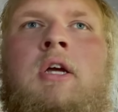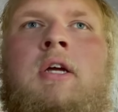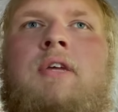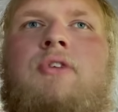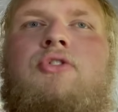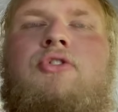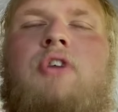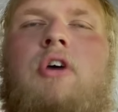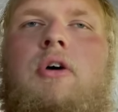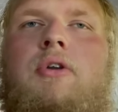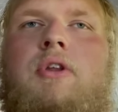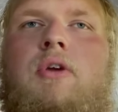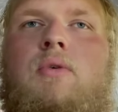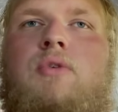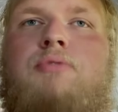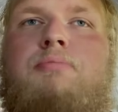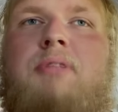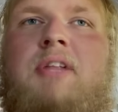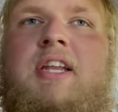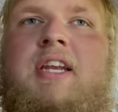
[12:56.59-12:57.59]
So there
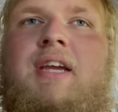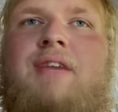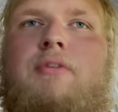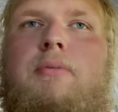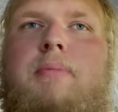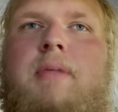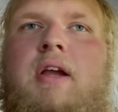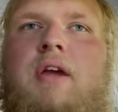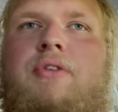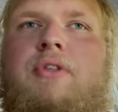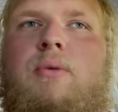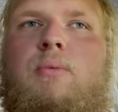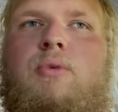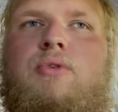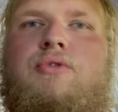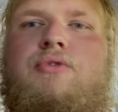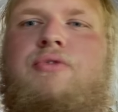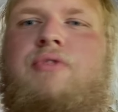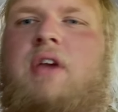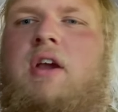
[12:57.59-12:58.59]
was plenty of them there that was
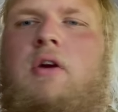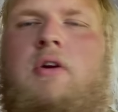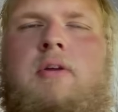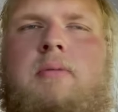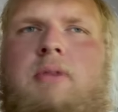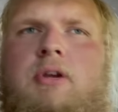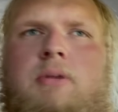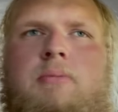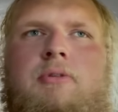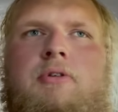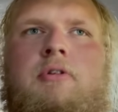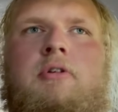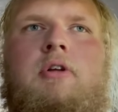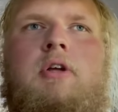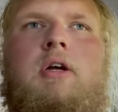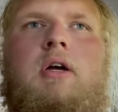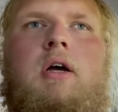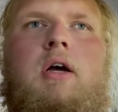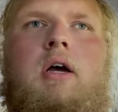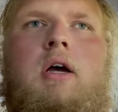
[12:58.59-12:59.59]
very minimal,
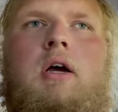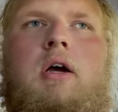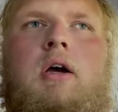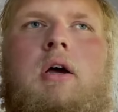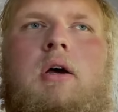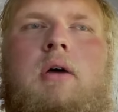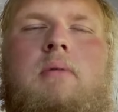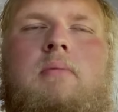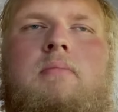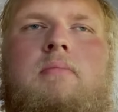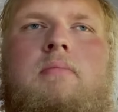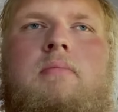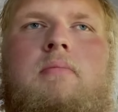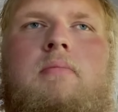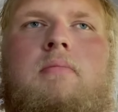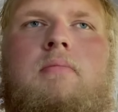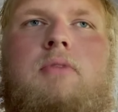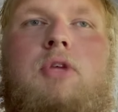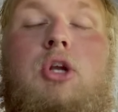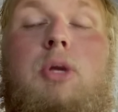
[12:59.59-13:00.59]

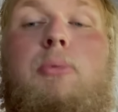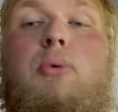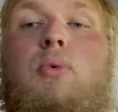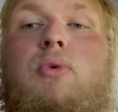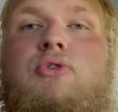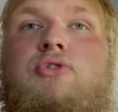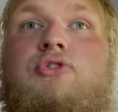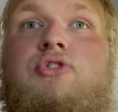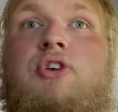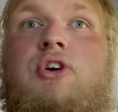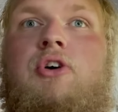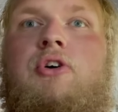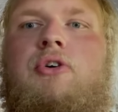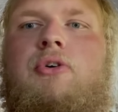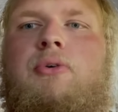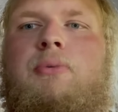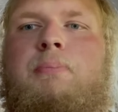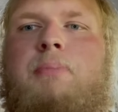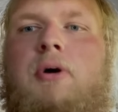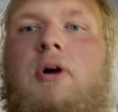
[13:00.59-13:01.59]
you know, but we're
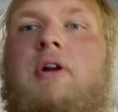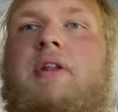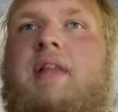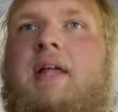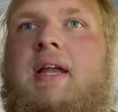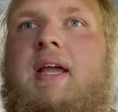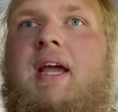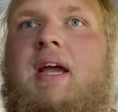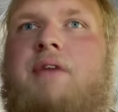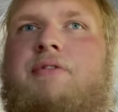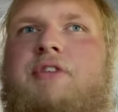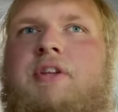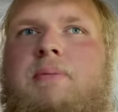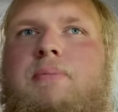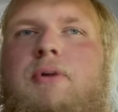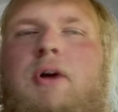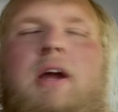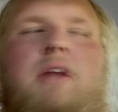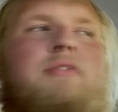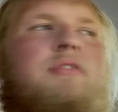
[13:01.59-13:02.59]
still part of that hefty price